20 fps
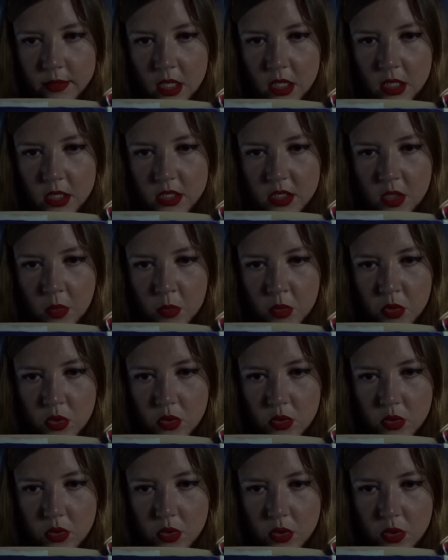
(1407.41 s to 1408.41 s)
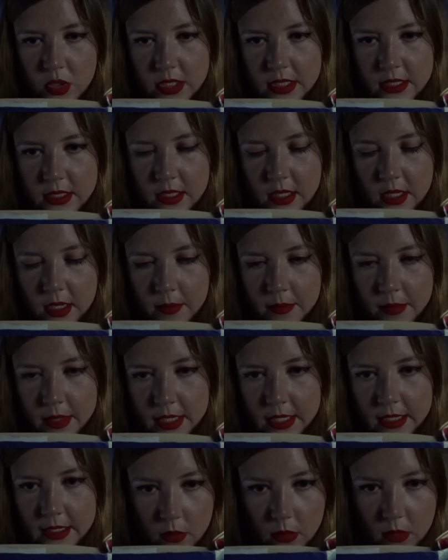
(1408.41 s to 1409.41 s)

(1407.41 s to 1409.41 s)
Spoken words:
Dumbledore nodded glumly.